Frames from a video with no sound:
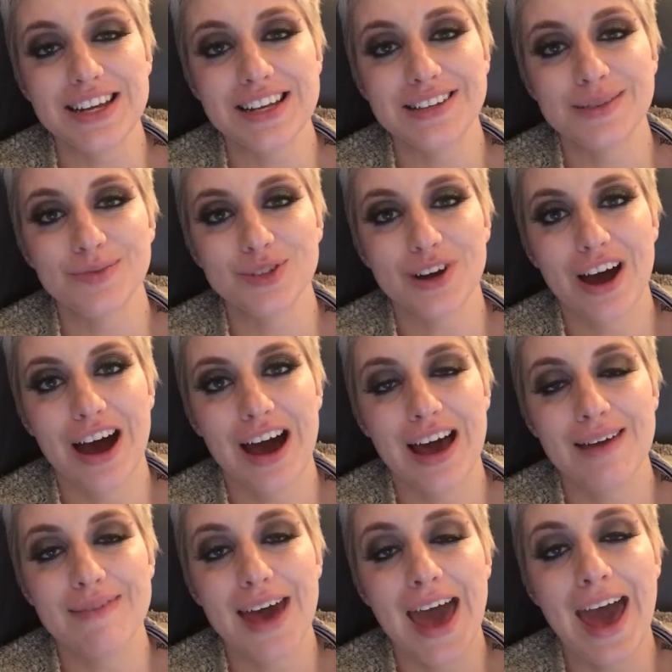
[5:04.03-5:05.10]
hit
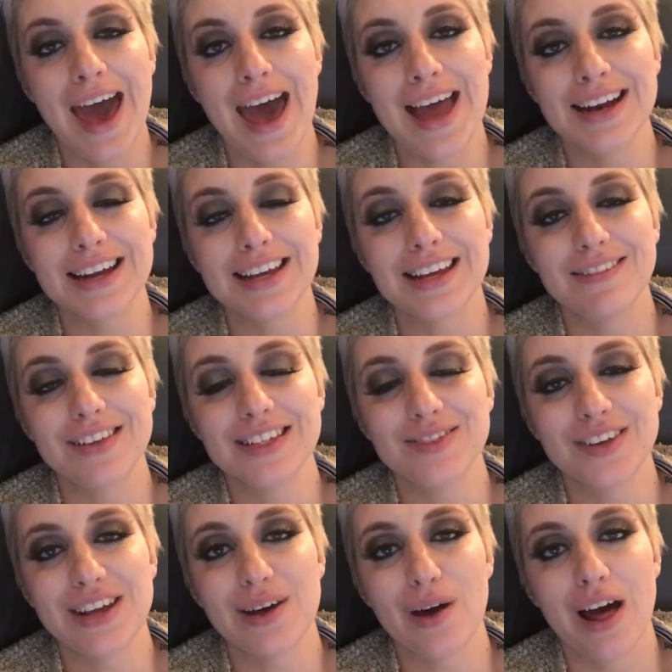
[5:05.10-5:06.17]
subscribe and give this
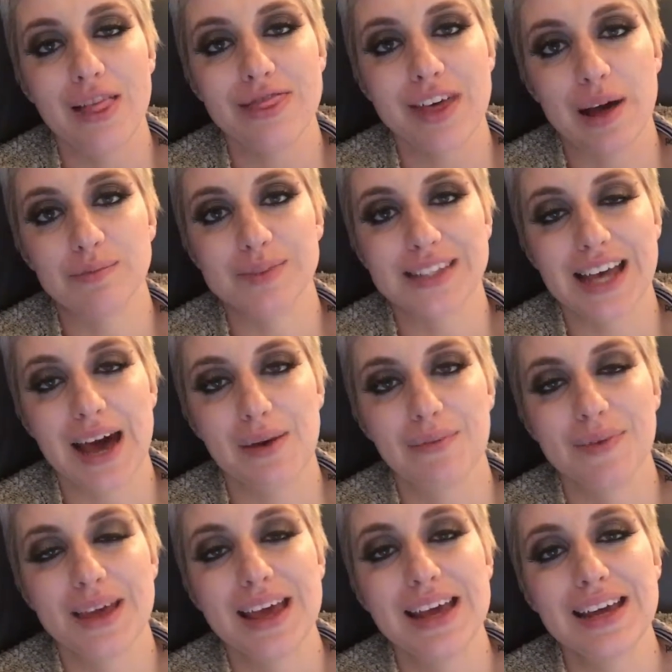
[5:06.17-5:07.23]
video a thumbs up.
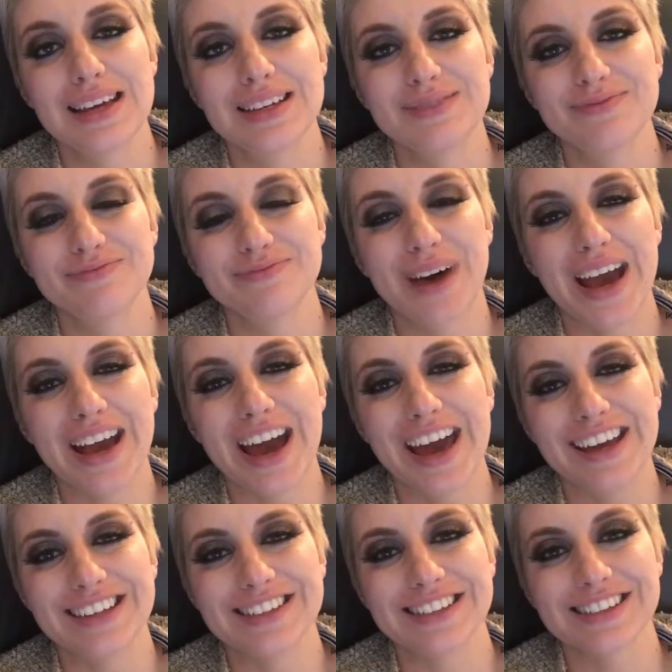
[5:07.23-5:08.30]
Bye
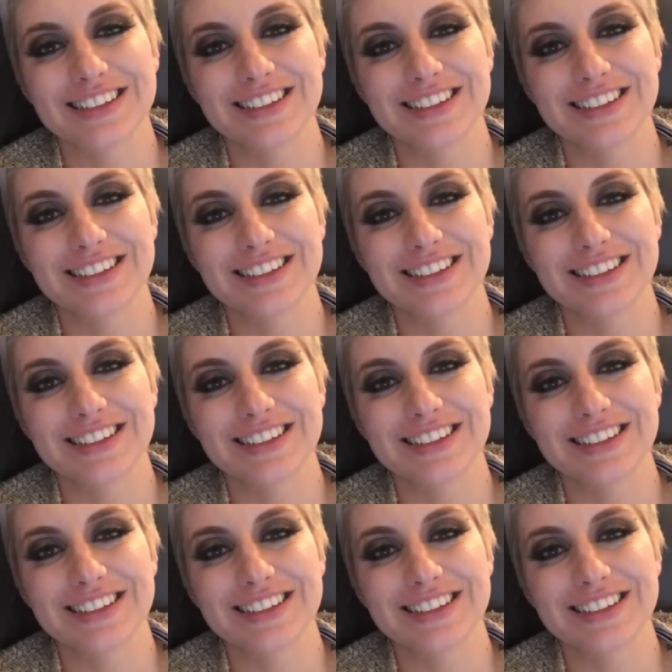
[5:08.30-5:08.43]
guys.